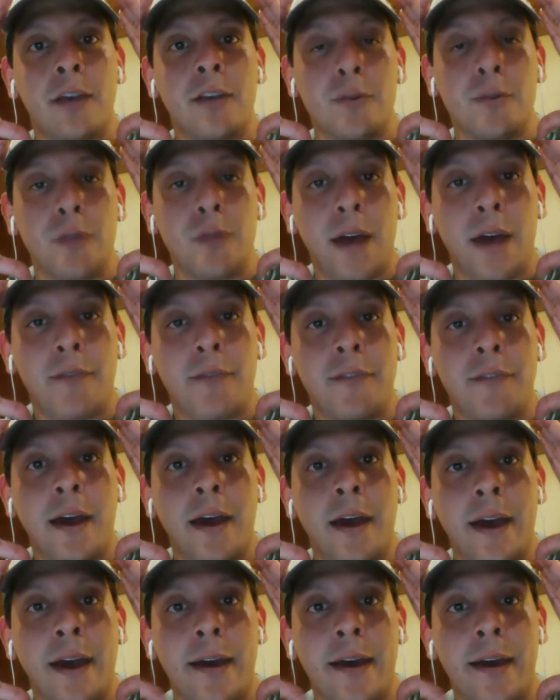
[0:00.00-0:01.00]
you'd have the
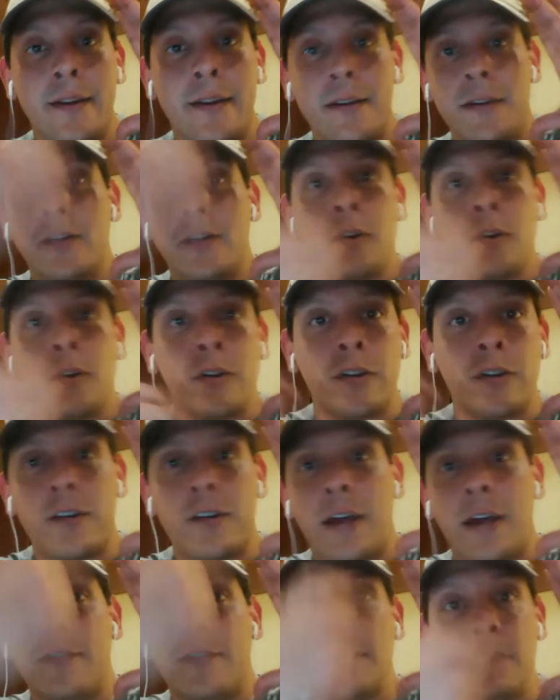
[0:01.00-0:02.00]
head, you'd
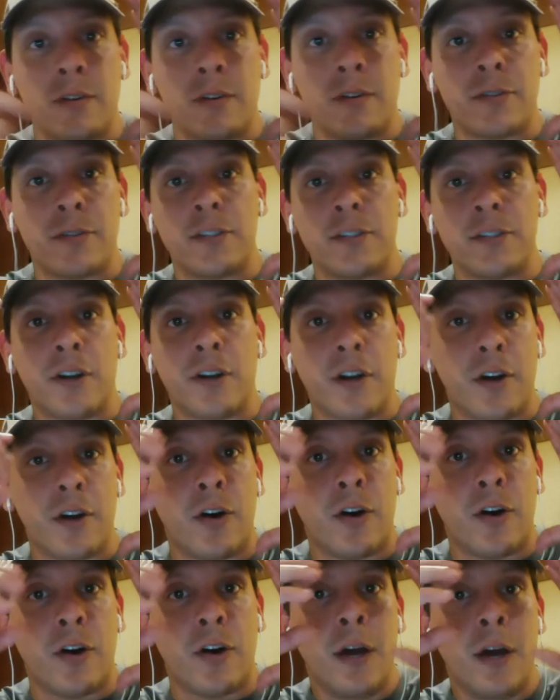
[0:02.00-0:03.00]
have your little
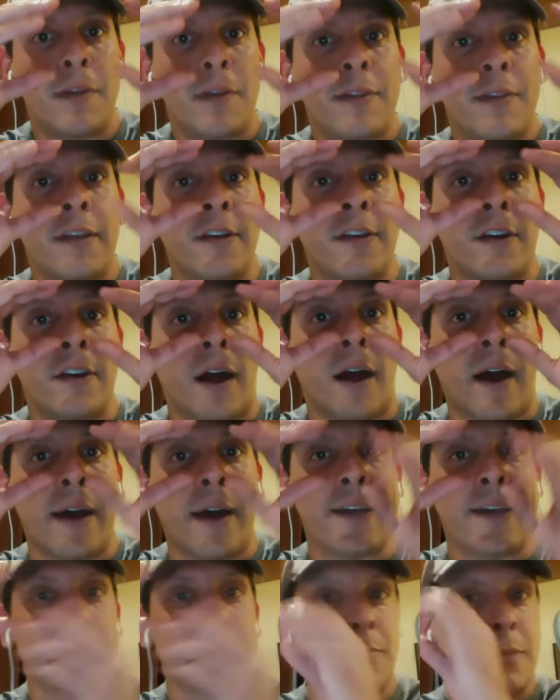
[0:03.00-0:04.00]
circle, but then your
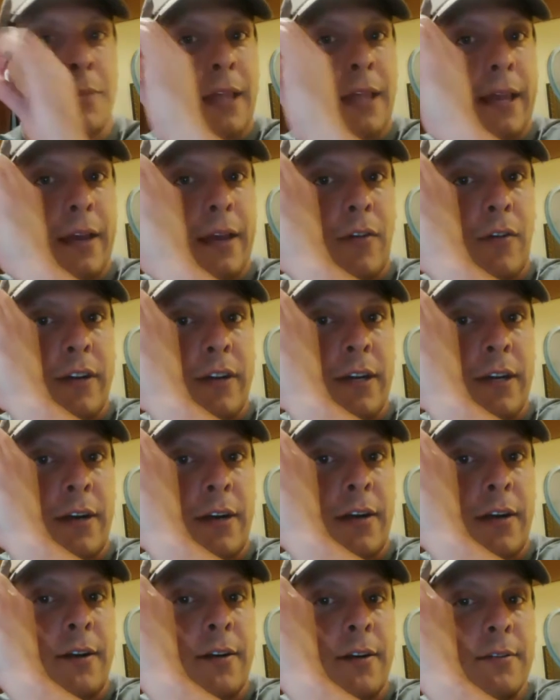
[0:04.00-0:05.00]
eyes would be like over here.